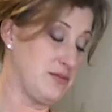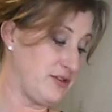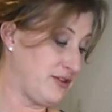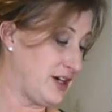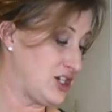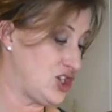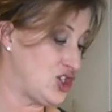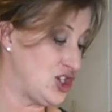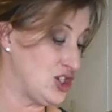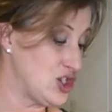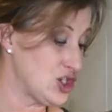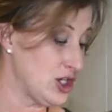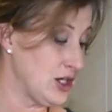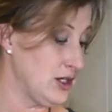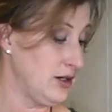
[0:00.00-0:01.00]
fresh
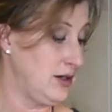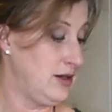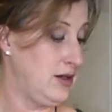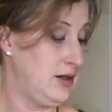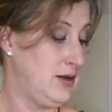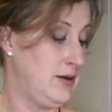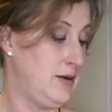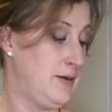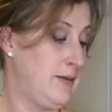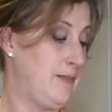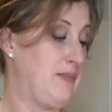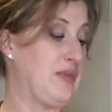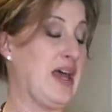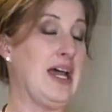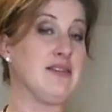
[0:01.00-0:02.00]
ginger,
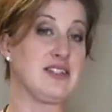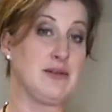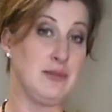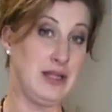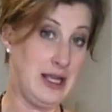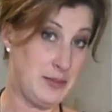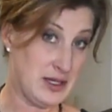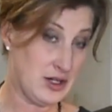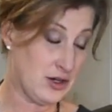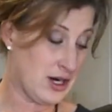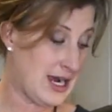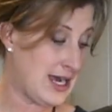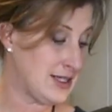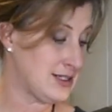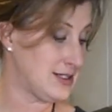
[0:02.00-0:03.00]
I have some
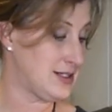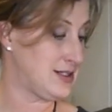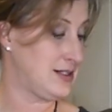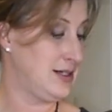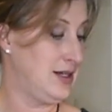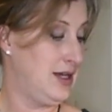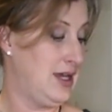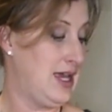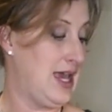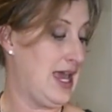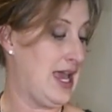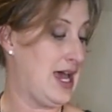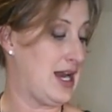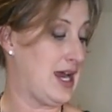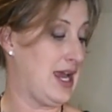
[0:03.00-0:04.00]
lemongrass,
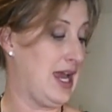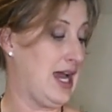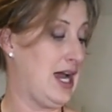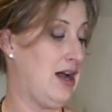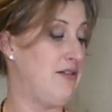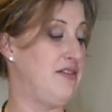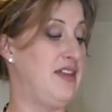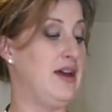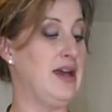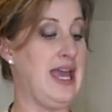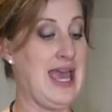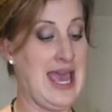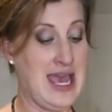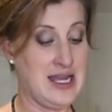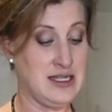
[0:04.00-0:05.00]
and I have the
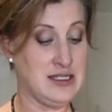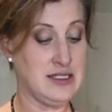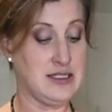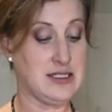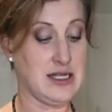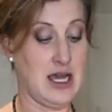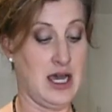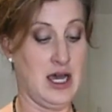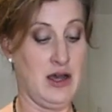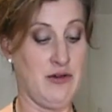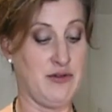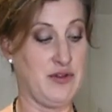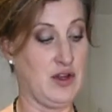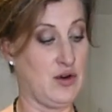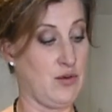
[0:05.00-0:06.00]
ends
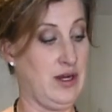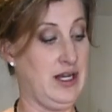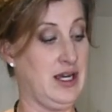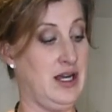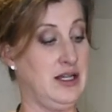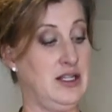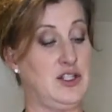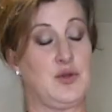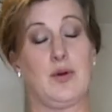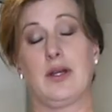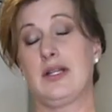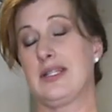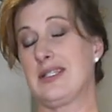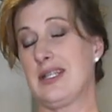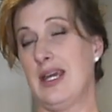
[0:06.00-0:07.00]
of the green onions. We're
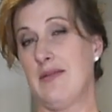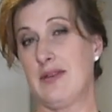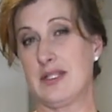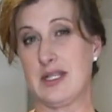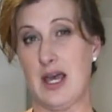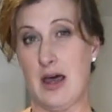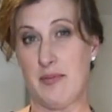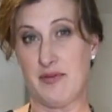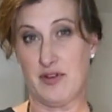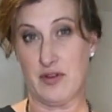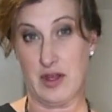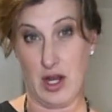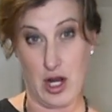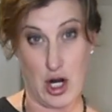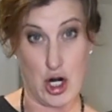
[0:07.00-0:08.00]
gonna save the top for
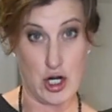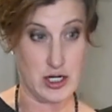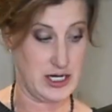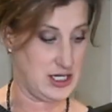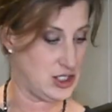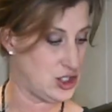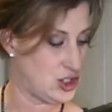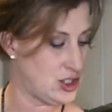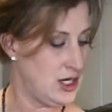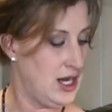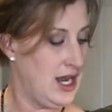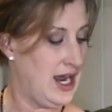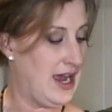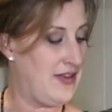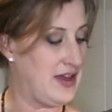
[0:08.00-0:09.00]
the garnish.
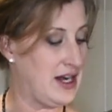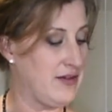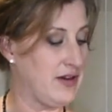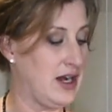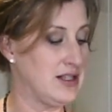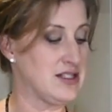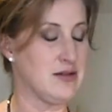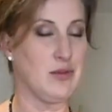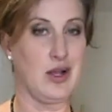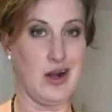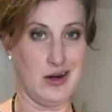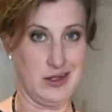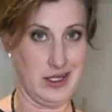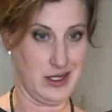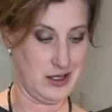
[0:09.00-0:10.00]
And then I've got some
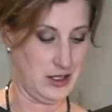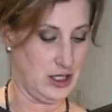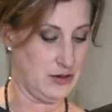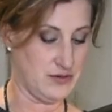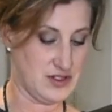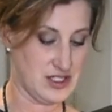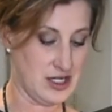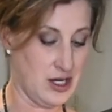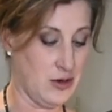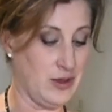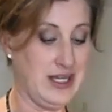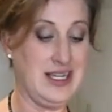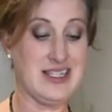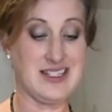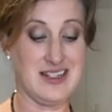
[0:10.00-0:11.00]
garlic cloves. So
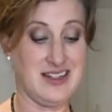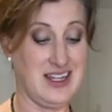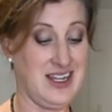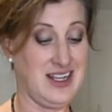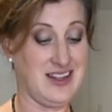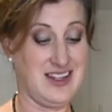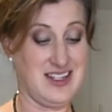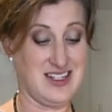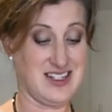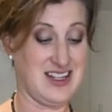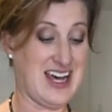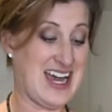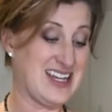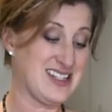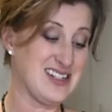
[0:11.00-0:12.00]
easily, this
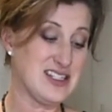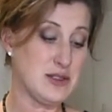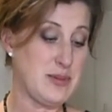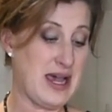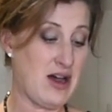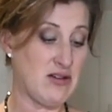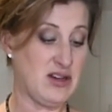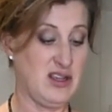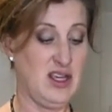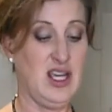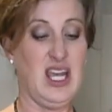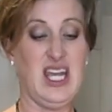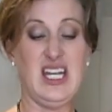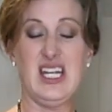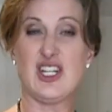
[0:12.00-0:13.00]
lasts, it's about
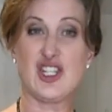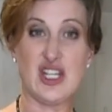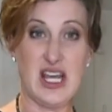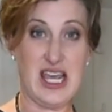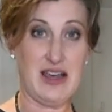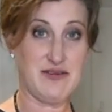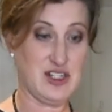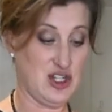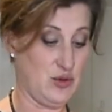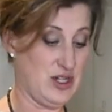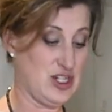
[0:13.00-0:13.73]
1.5 inches, 2